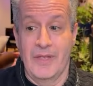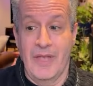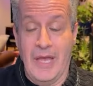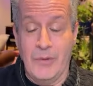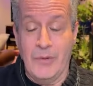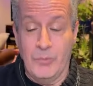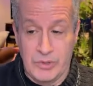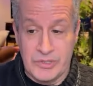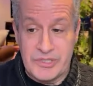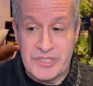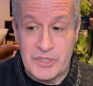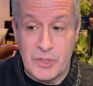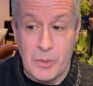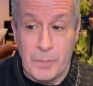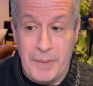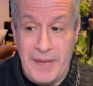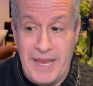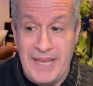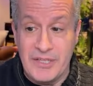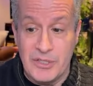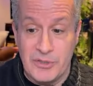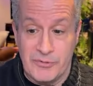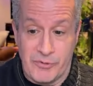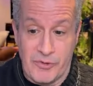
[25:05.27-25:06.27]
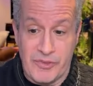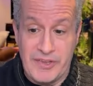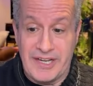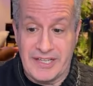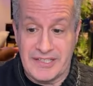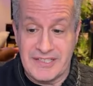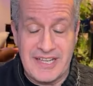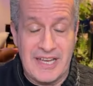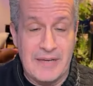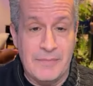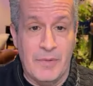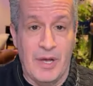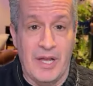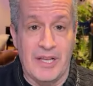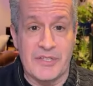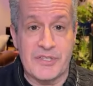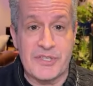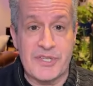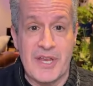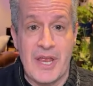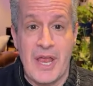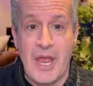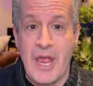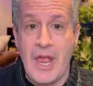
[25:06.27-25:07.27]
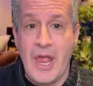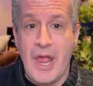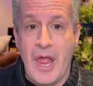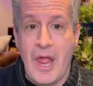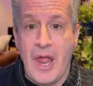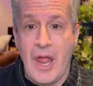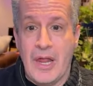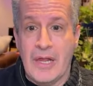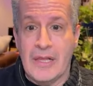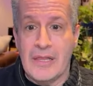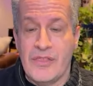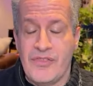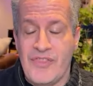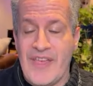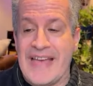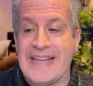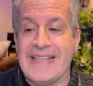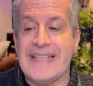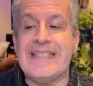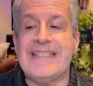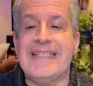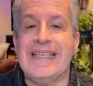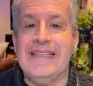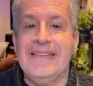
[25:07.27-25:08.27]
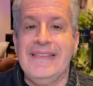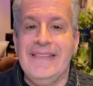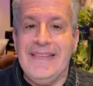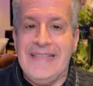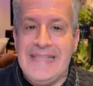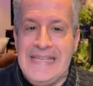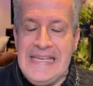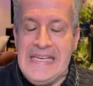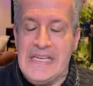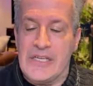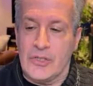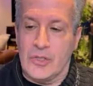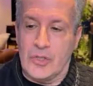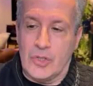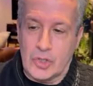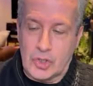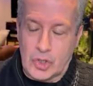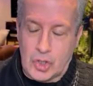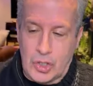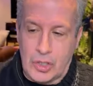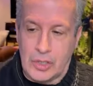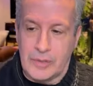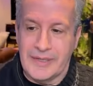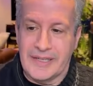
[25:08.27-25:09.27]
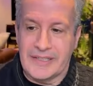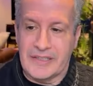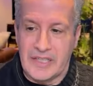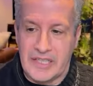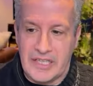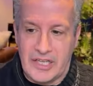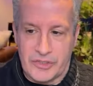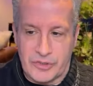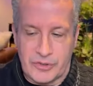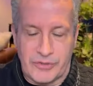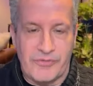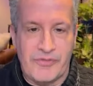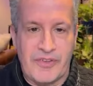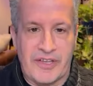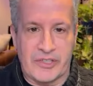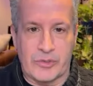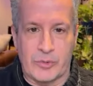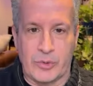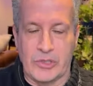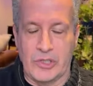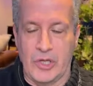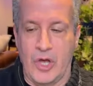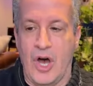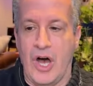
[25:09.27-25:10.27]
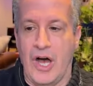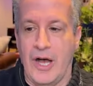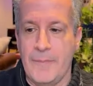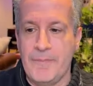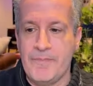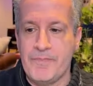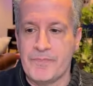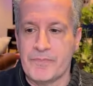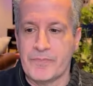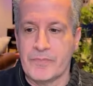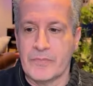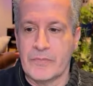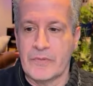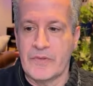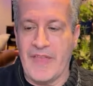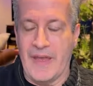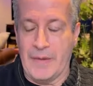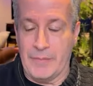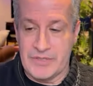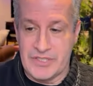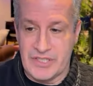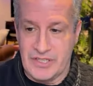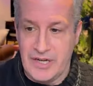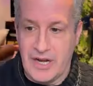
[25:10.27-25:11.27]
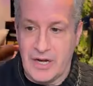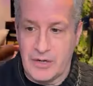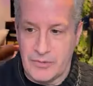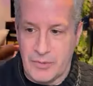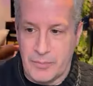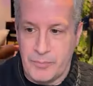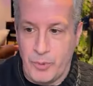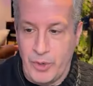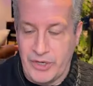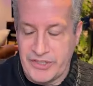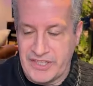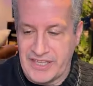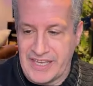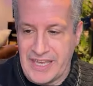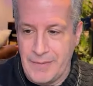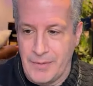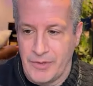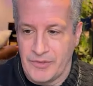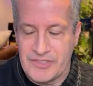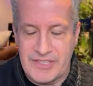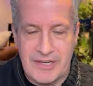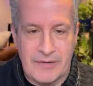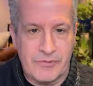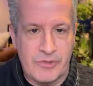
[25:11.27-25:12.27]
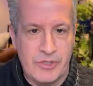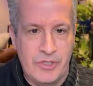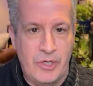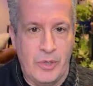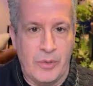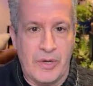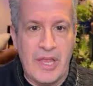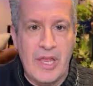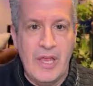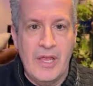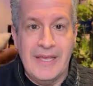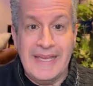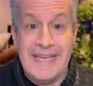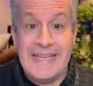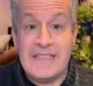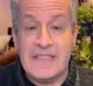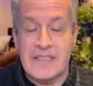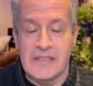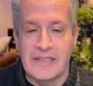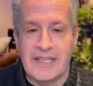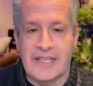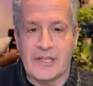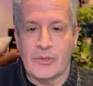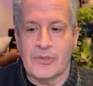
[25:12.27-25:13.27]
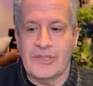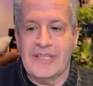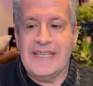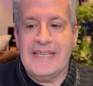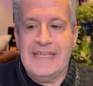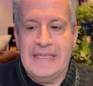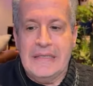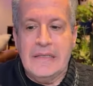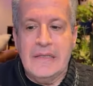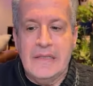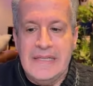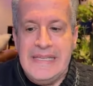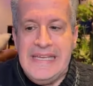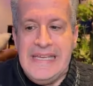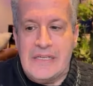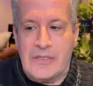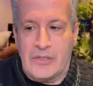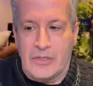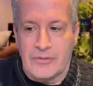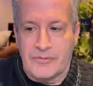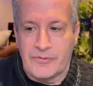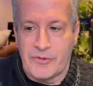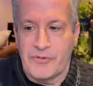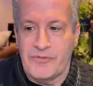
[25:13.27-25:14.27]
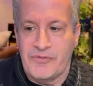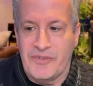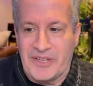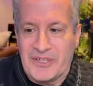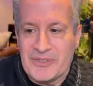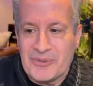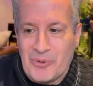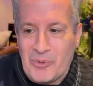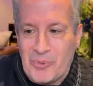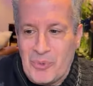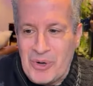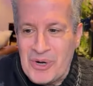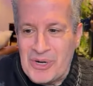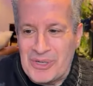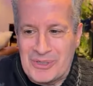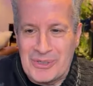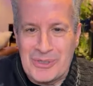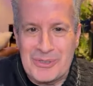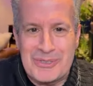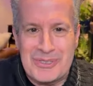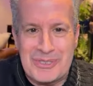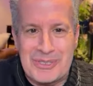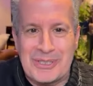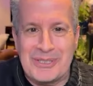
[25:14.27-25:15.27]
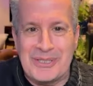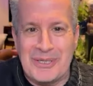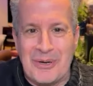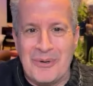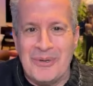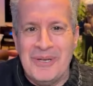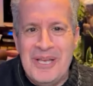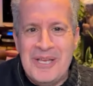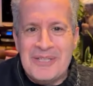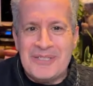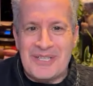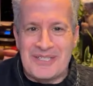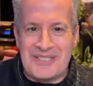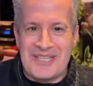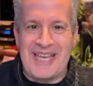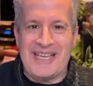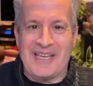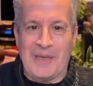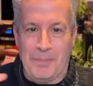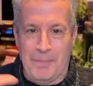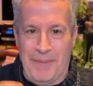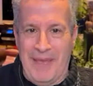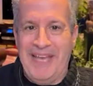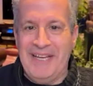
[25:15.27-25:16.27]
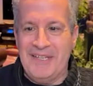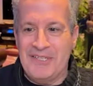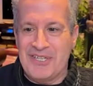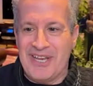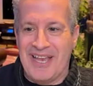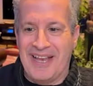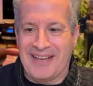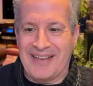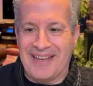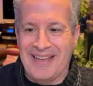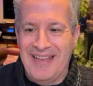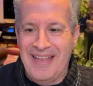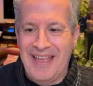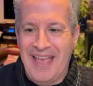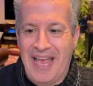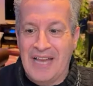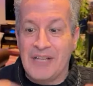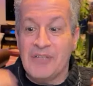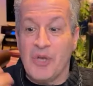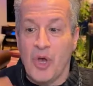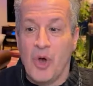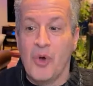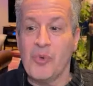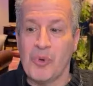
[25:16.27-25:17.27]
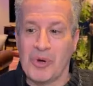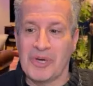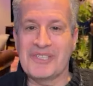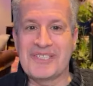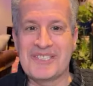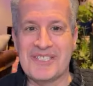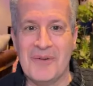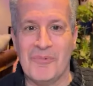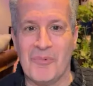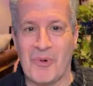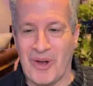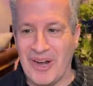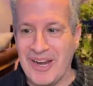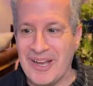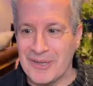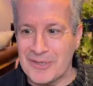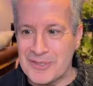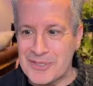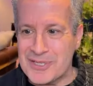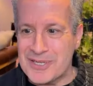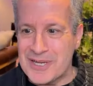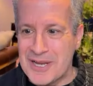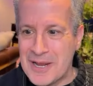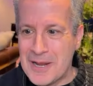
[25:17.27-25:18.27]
we'll still pay you for the next 8 months. That is illegal currently under federal law. That was a point that came up this afternoon. It's literally illegal for federal workers to go to take a paycheck and go work somewhere else.